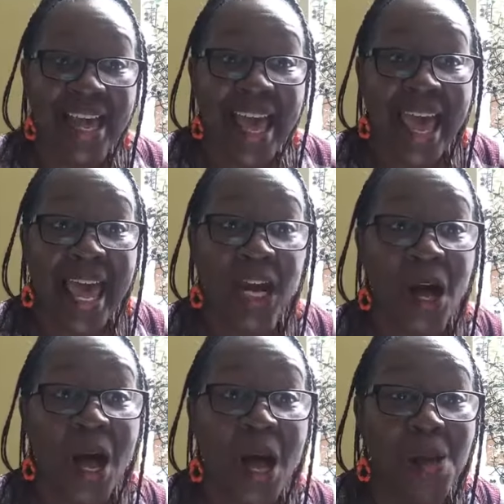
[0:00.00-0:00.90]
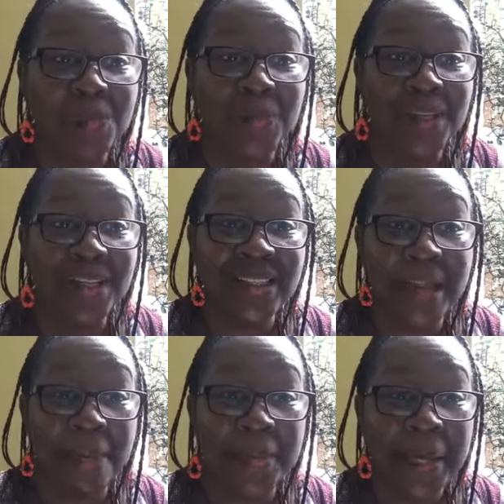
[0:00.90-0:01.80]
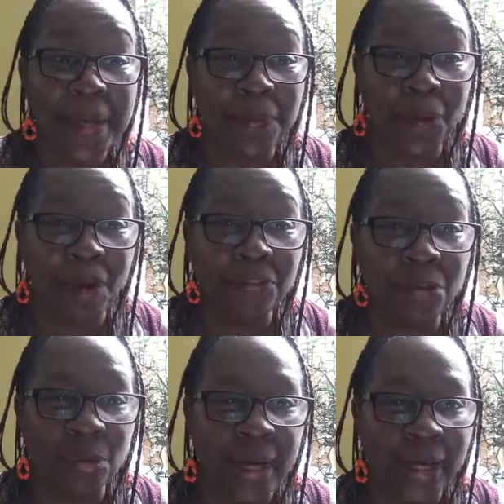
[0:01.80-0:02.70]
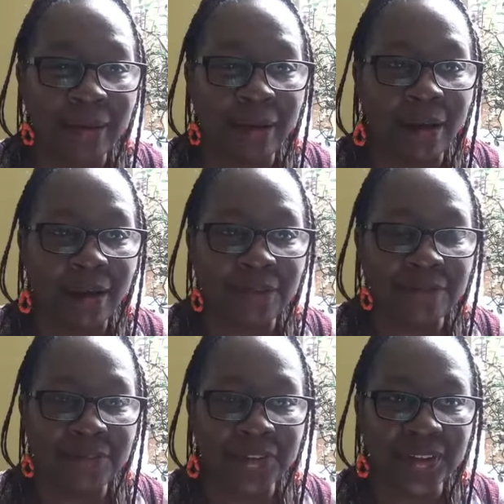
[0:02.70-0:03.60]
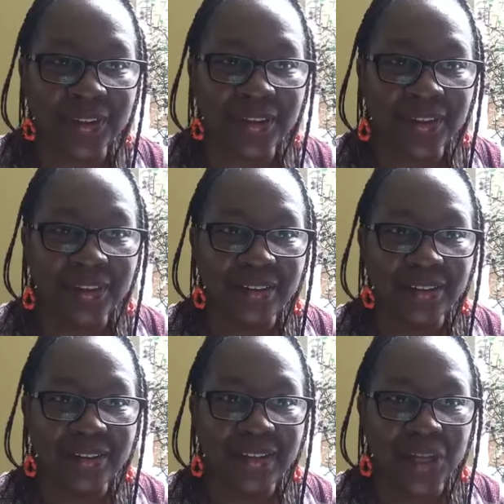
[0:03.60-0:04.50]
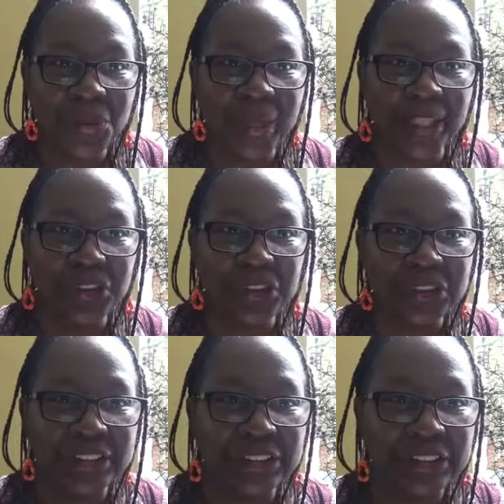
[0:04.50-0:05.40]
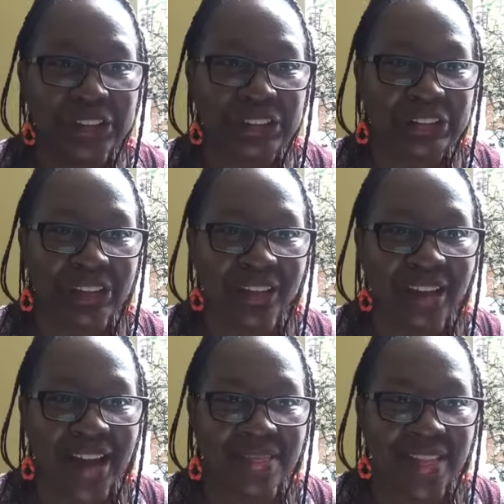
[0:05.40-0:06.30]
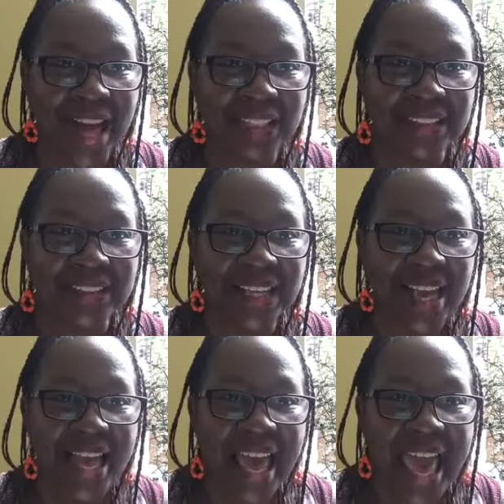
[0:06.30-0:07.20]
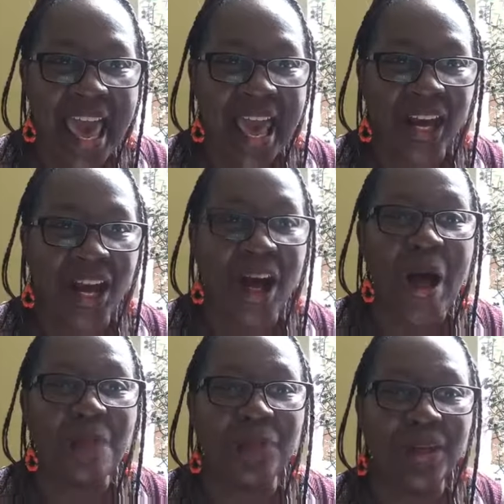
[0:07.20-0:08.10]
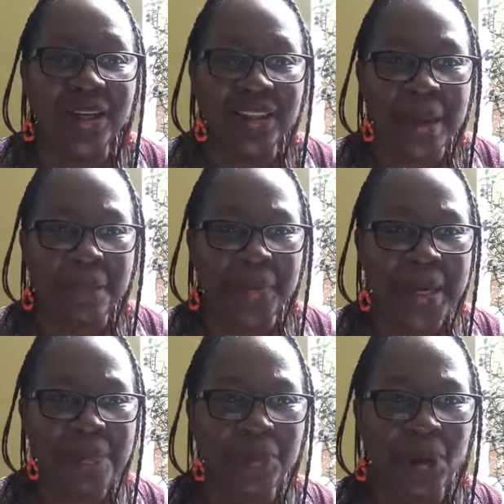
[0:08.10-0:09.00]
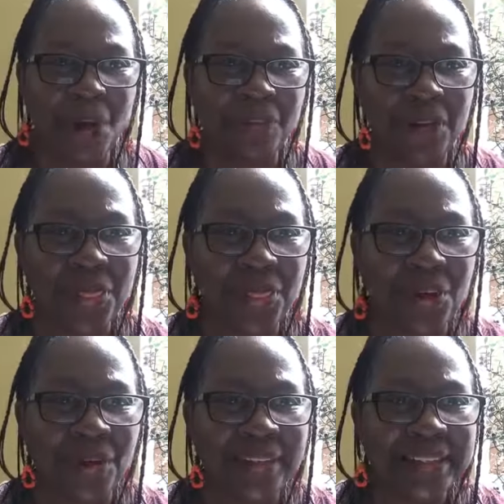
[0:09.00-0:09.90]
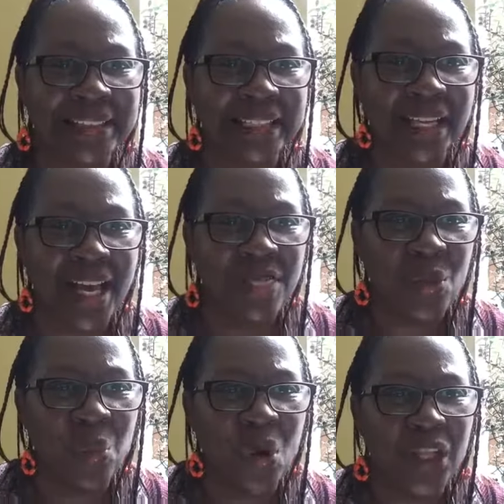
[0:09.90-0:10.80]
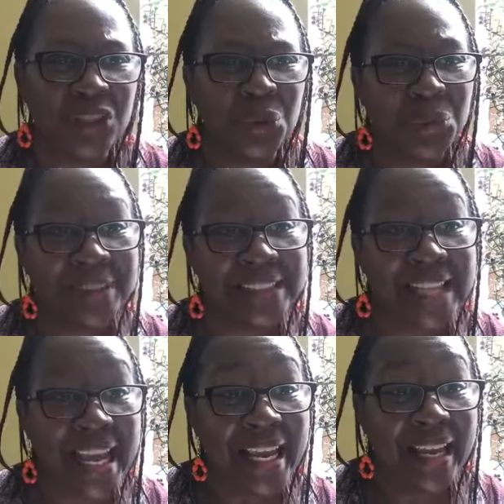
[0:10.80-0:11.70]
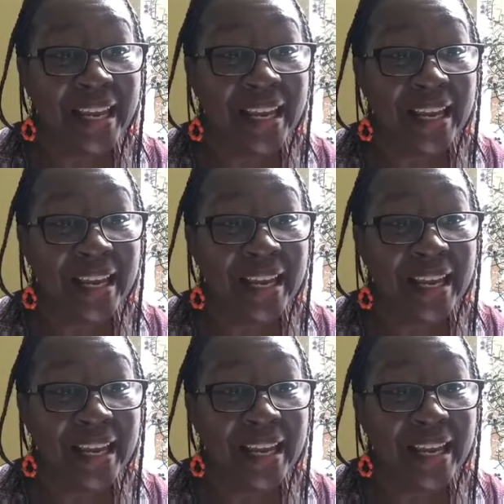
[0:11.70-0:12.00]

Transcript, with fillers: Here come the people of great love that you can just see like that. Here come the people of authority, the ones who say